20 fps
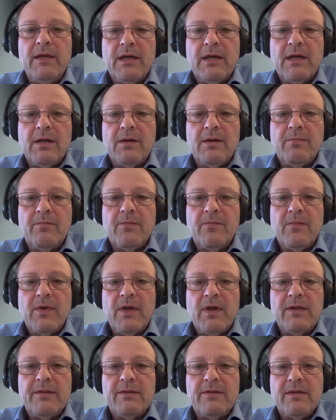
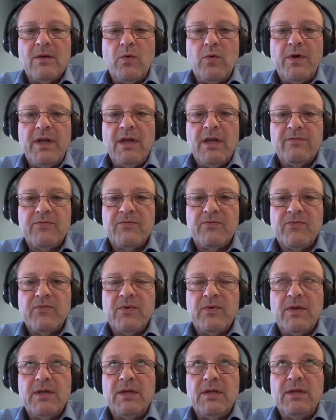then we have
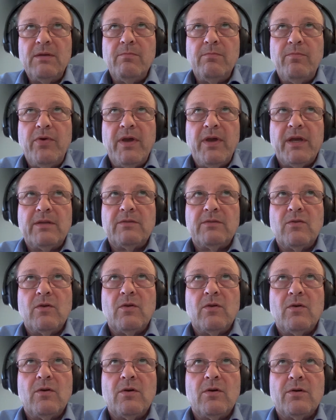impact
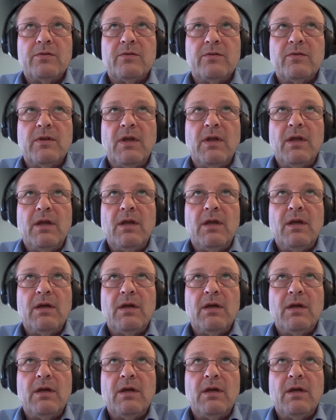on